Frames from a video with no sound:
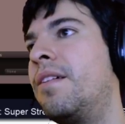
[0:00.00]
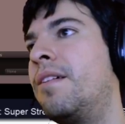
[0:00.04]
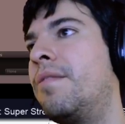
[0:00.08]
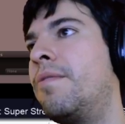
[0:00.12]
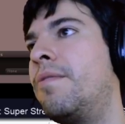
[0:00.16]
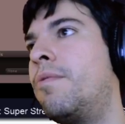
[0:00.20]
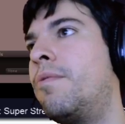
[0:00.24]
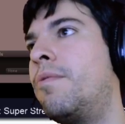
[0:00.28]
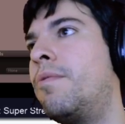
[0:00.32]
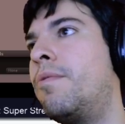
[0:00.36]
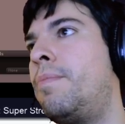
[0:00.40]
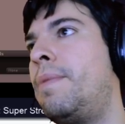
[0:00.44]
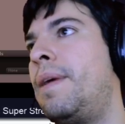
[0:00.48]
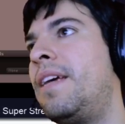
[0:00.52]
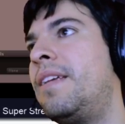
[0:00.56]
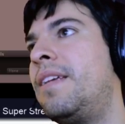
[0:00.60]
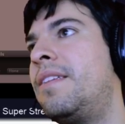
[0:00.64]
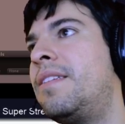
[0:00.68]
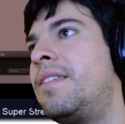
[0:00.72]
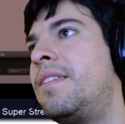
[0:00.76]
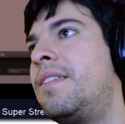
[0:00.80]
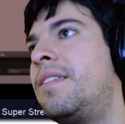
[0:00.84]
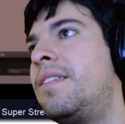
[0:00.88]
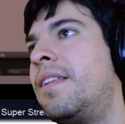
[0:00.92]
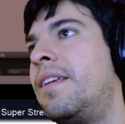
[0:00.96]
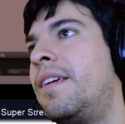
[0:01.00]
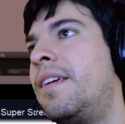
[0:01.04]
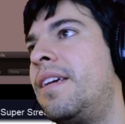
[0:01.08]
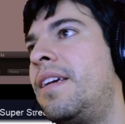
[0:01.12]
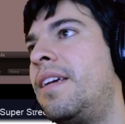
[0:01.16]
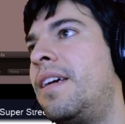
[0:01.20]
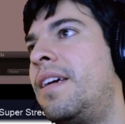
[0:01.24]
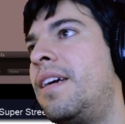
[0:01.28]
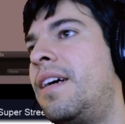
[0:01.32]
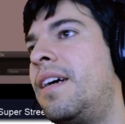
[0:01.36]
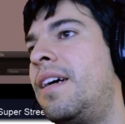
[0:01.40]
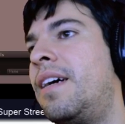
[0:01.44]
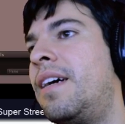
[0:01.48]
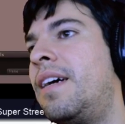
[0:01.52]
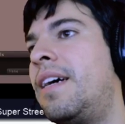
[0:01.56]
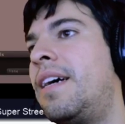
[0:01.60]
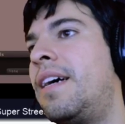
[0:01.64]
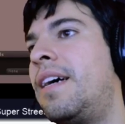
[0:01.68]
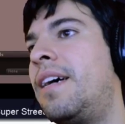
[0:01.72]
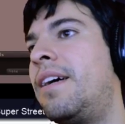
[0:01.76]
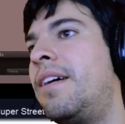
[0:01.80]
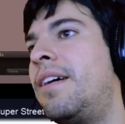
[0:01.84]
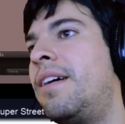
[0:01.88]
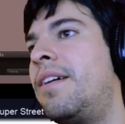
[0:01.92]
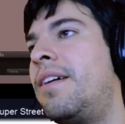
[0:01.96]
We're basically, how
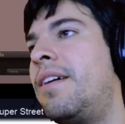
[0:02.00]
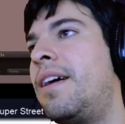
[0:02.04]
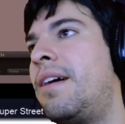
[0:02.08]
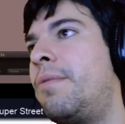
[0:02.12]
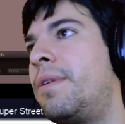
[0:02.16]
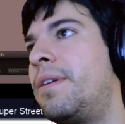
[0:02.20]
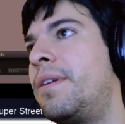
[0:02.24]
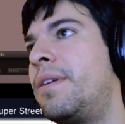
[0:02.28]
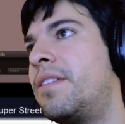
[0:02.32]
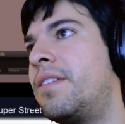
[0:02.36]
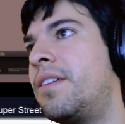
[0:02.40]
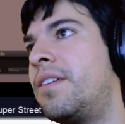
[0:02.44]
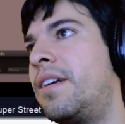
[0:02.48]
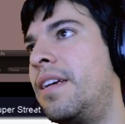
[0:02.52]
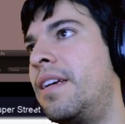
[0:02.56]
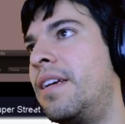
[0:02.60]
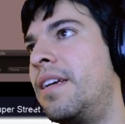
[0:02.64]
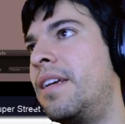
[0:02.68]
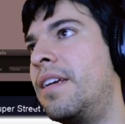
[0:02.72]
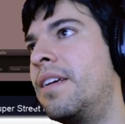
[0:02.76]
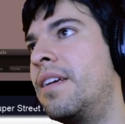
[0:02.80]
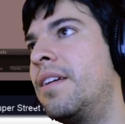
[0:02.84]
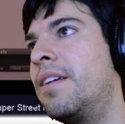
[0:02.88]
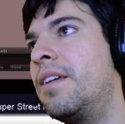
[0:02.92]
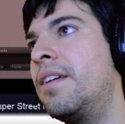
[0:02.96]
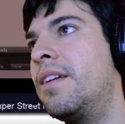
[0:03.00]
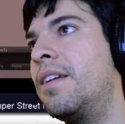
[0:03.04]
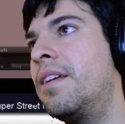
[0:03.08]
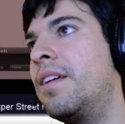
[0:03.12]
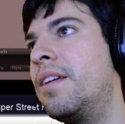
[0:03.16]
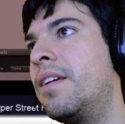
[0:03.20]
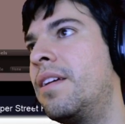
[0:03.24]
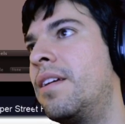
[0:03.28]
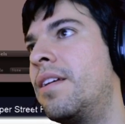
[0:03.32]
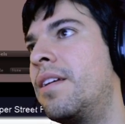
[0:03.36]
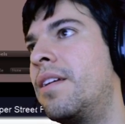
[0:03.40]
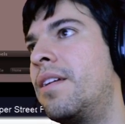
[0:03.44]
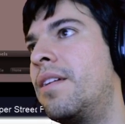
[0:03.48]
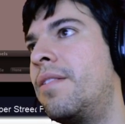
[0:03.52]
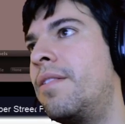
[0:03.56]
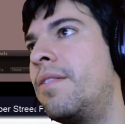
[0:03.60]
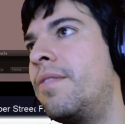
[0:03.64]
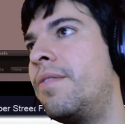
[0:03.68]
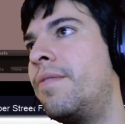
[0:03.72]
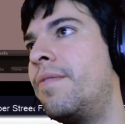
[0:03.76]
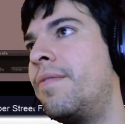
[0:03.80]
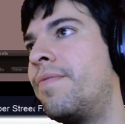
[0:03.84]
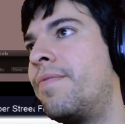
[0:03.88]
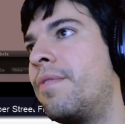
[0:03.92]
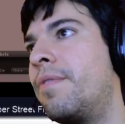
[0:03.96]
are we starting?
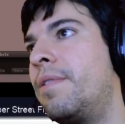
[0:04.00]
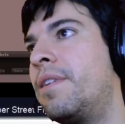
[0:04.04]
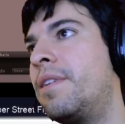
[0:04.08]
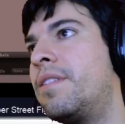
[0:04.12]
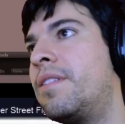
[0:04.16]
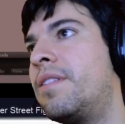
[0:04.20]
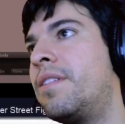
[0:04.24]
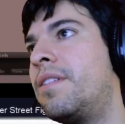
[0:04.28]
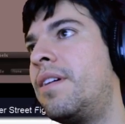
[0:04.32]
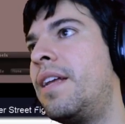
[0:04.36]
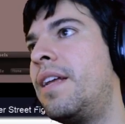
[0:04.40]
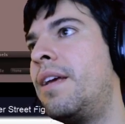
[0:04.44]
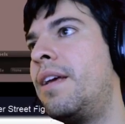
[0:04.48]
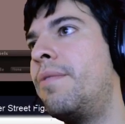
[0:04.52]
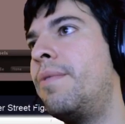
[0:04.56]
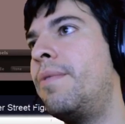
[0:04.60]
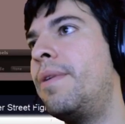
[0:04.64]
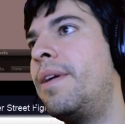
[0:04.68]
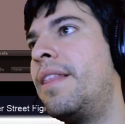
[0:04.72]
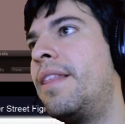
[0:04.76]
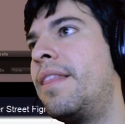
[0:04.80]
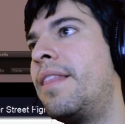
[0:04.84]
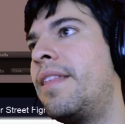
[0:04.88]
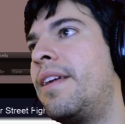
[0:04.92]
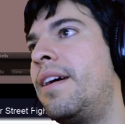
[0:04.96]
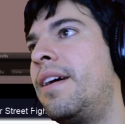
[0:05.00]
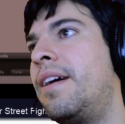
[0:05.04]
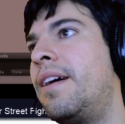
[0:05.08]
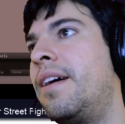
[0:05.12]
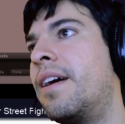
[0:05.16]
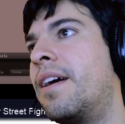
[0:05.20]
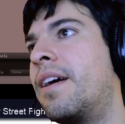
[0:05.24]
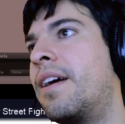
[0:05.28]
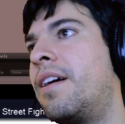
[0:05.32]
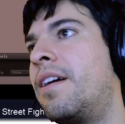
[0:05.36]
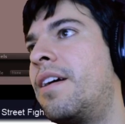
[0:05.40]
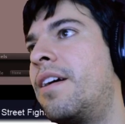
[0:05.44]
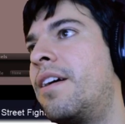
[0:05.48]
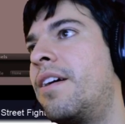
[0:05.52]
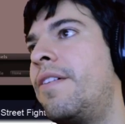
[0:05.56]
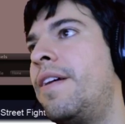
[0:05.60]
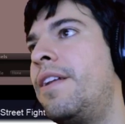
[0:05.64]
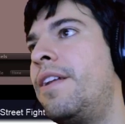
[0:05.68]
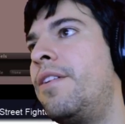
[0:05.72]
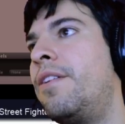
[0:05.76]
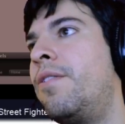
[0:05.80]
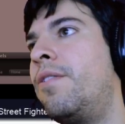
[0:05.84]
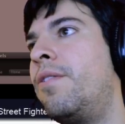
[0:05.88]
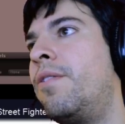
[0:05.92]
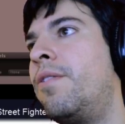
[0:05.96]
We're starting with cargo at
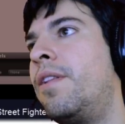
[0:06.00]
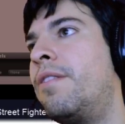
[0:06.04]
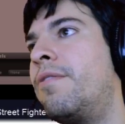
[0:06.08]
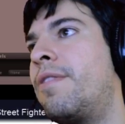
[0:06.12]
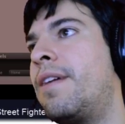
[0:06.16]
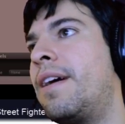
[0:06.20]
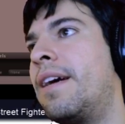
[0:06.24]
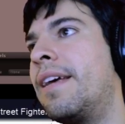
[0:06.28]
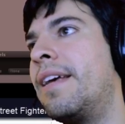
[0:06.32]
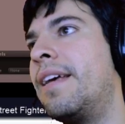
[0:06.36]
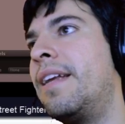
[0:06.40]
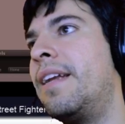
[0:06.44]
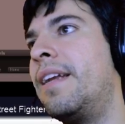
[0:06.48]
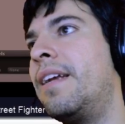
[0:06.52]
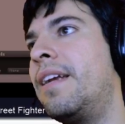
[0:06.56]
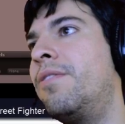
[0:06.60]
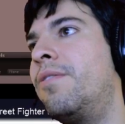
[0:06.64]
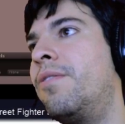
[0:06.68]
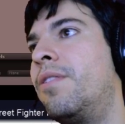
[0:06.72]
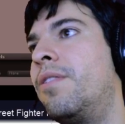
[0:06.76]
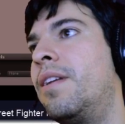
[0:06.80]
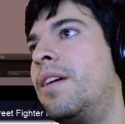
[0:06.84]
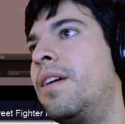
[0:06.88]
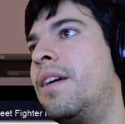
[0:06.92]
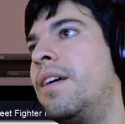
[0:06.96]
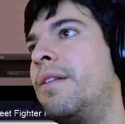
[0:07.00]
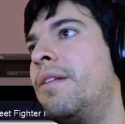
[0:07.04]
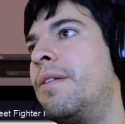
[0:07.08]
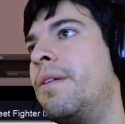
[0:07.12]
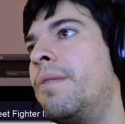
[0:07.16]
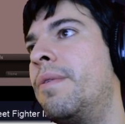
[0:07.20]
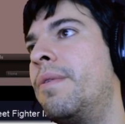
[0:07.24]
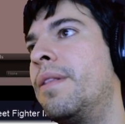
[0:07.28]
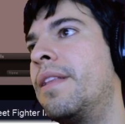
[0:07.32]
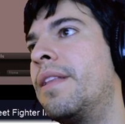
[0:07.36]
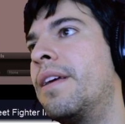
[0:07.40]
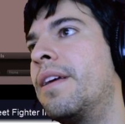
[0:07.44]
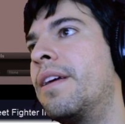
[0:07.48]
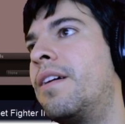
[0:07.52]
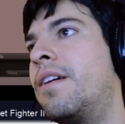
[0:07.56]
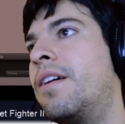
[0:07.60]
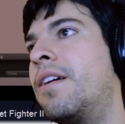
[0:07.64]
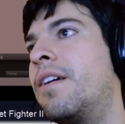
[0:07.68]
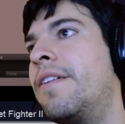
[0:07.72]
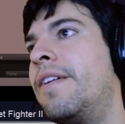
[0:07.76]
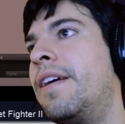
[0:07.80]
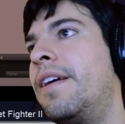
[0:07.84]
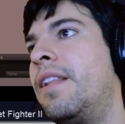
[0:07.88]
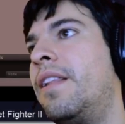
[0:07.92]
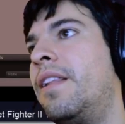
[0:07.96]
NOLA and rocket at NOLA, and we want the
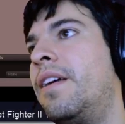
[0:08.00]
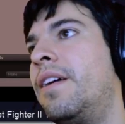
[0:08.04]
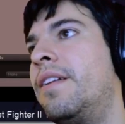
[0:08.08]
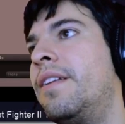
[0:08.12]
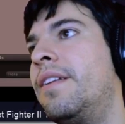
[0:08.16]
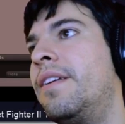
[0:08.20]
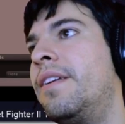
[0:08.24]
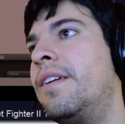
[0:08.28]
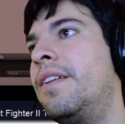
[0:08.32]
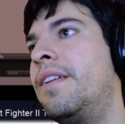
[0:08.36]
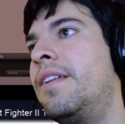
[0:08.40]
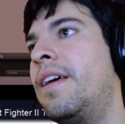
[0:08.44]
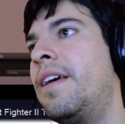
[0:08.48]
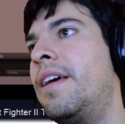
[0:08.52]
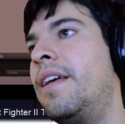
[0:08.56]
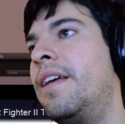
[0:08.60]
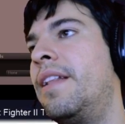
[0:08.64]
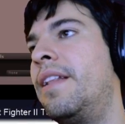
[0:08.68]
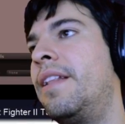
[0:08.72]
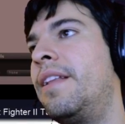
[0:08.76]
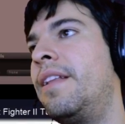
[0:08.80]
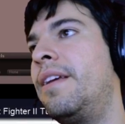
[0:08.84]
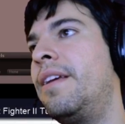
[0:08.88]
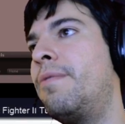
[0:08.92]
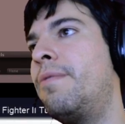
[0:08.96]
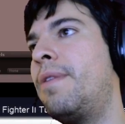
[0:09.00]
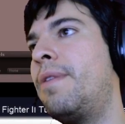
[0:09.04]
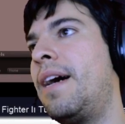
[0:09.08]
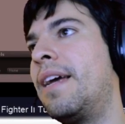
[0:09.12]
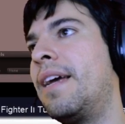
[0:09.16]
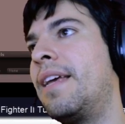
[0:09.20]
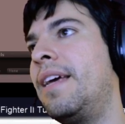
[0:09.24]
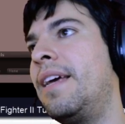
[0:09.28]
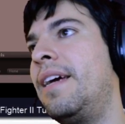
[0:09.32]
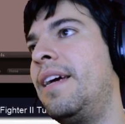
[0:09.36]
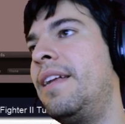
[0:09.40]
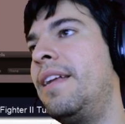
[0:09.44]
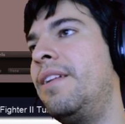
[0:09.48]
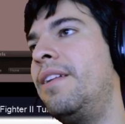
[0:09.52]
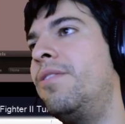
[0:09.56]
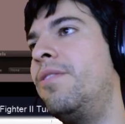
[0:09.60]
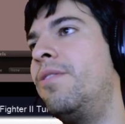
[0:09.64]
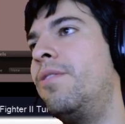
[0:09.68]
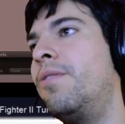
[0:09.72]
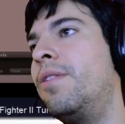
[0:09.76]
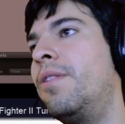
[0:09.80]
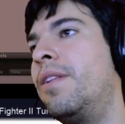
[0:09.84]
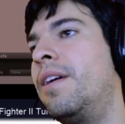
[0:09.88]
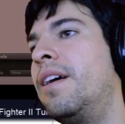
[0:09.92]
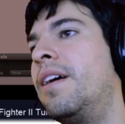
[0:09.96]
cargo at London and the rocket at
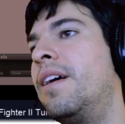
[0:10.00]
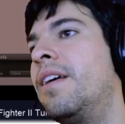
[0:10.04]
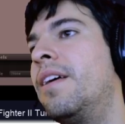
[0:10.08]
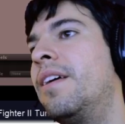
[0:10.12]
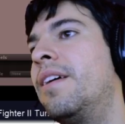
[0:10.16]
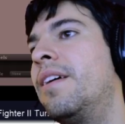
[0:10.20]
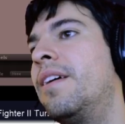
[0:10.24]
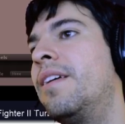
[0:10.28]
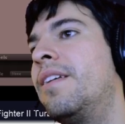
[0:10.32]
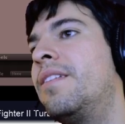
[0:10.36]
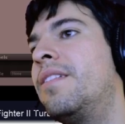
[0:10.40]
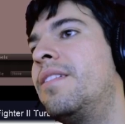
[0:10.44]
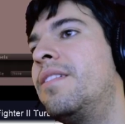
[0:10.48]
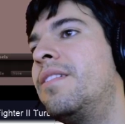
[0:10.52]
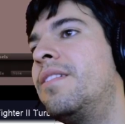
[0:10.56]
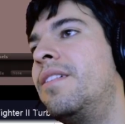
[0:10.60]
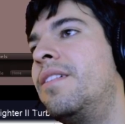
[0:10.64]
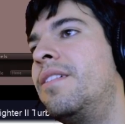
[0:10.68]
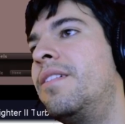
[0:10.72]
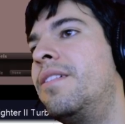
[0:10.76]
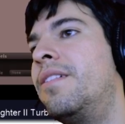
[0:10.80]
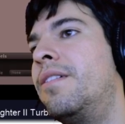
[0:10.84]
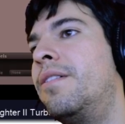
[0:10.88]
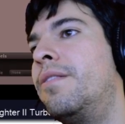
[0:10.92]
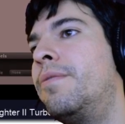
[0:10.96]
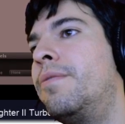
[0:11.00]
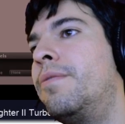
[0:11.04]
NOLA. So